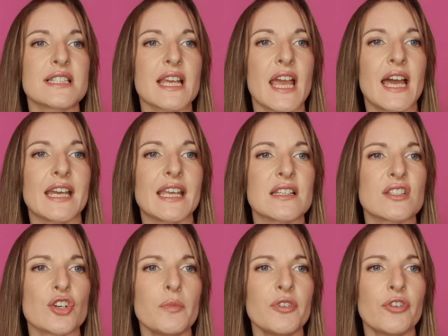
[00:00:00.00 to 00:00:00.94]
Day
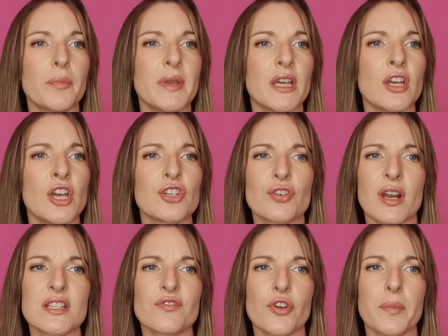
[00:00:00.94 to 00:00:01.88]
Against Homophobia,
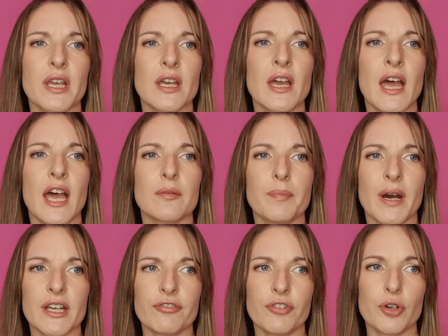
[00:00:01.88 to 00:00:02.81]
Transphobia, and
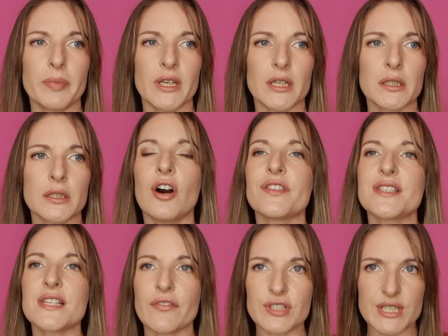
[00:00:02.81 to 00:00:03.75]
Biphobia on the
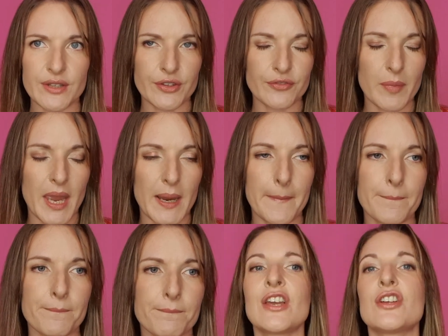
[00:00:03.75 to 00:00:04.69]
17th of May.
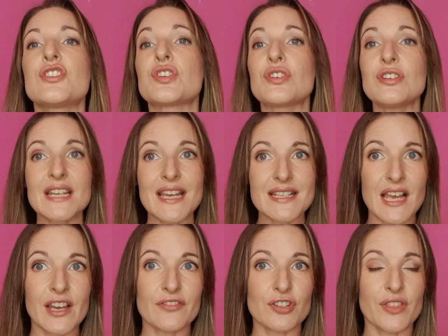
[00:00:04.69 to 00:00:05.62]
2 days
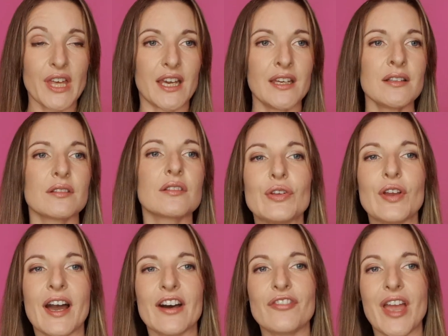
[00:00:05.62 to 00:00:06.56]
after that,
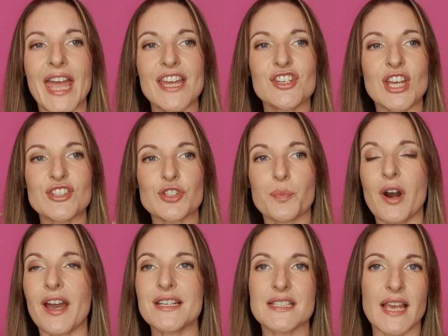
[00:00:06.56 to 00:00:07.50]
you have Agender
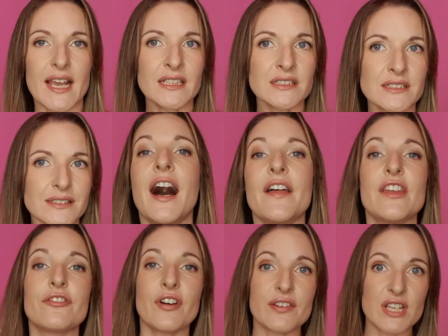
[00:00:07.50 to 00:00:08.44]
Pride Day. And
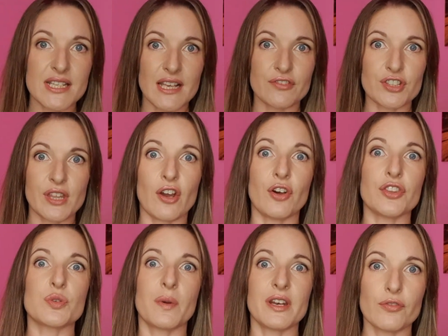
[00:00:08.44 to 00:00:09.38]
then 5 days after that, on
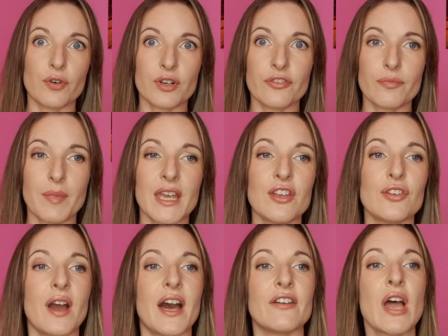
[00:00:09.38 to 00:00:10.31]
the 24th of May,
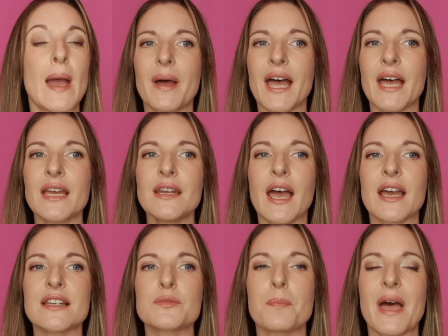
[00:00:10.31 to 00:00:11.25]
you have Pan
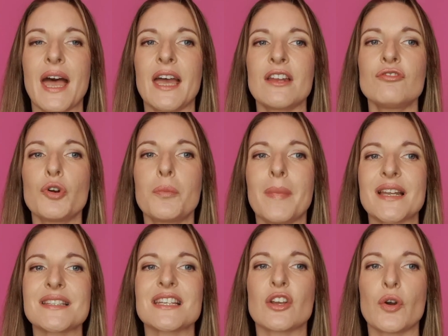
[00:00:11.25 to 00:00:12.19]
and
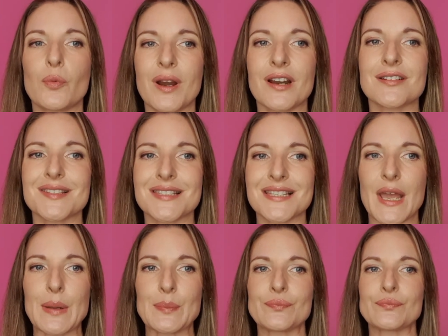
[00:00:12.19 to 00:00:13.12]
Pan-Romantic Awareness
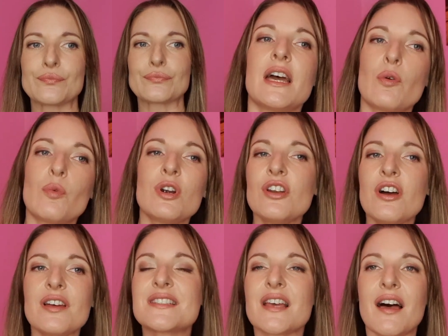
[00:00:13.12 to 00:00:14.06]
Day. We're
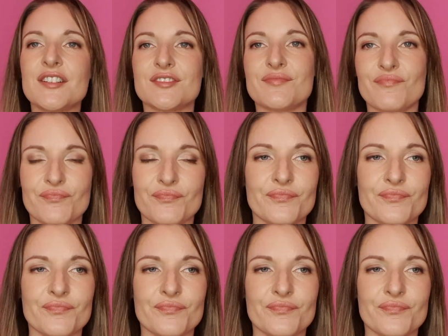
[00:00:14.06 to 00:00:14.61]
not done.